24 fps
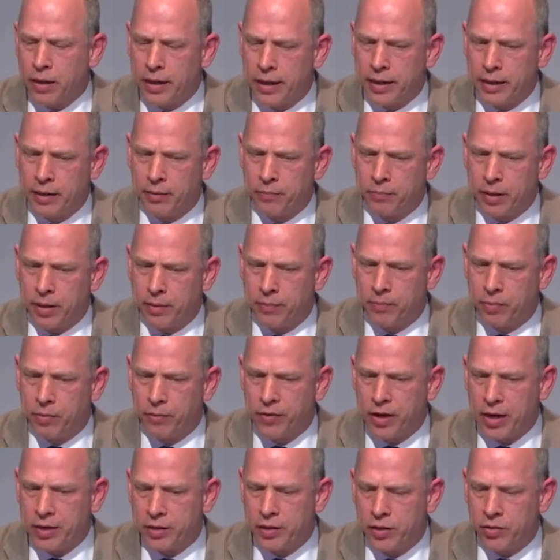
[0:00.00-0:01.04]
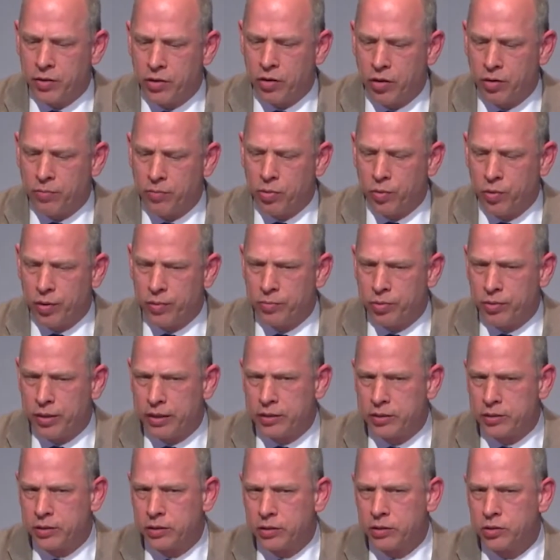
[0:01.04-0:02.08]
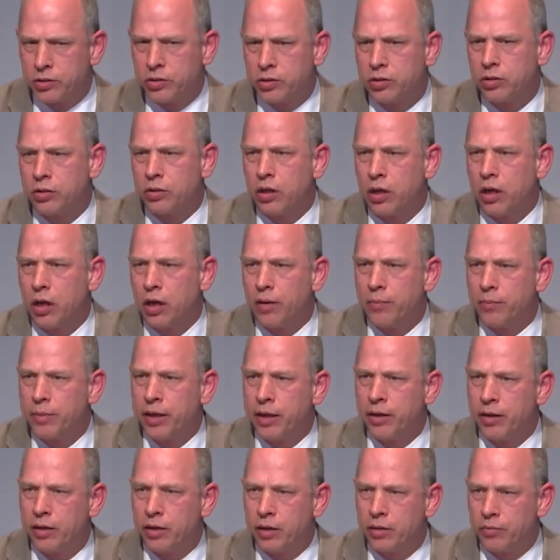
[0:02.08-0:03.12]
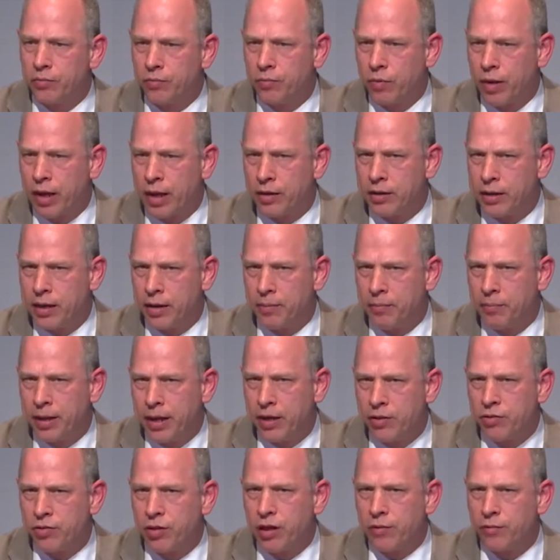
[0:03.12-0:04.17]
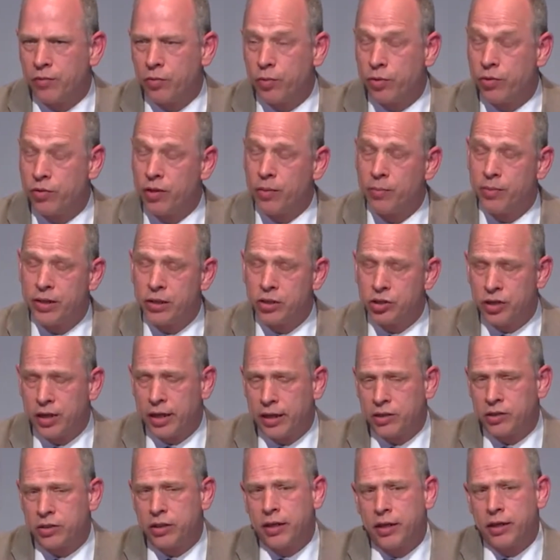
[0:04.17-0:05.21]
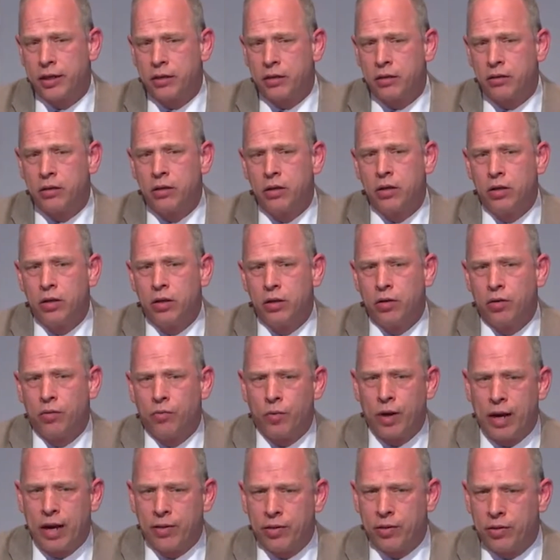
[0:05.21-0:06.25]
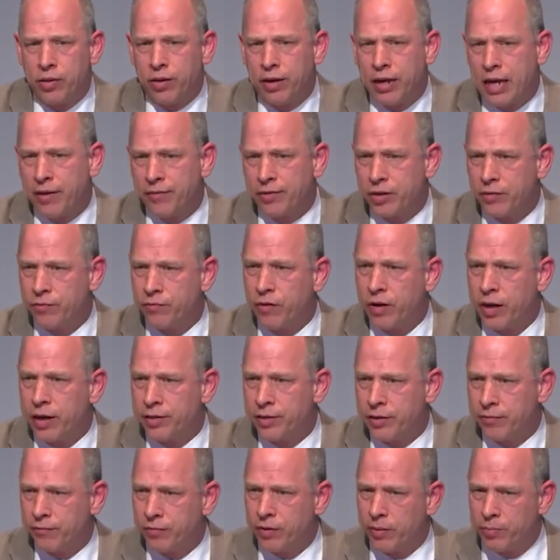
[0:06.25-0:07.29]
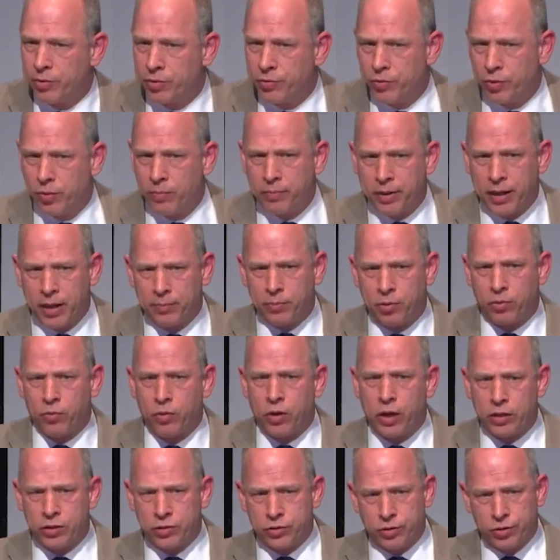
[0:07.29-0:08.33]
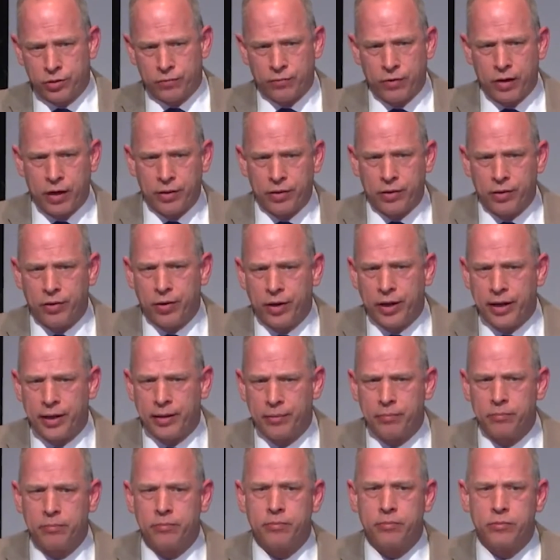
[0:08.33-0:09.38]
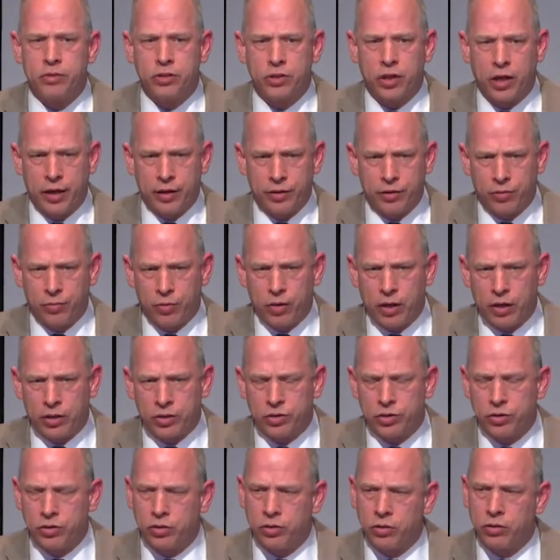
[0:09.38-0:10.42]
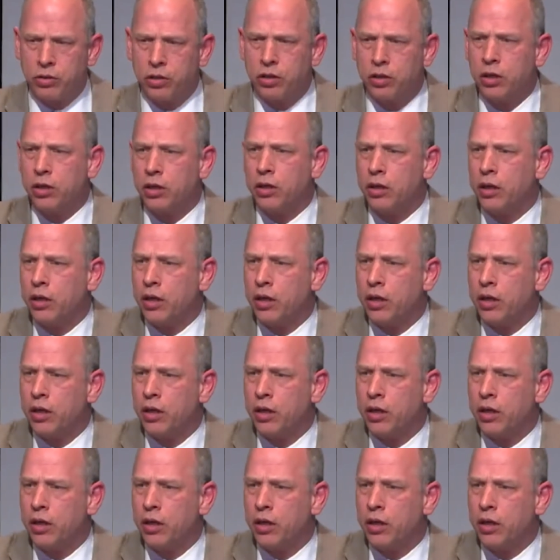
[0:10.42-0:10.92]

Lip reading: by providing these in all the polling places, at a base level, when somebody checks in, rather than having to flip through a paper roster to find their name, sign the roster,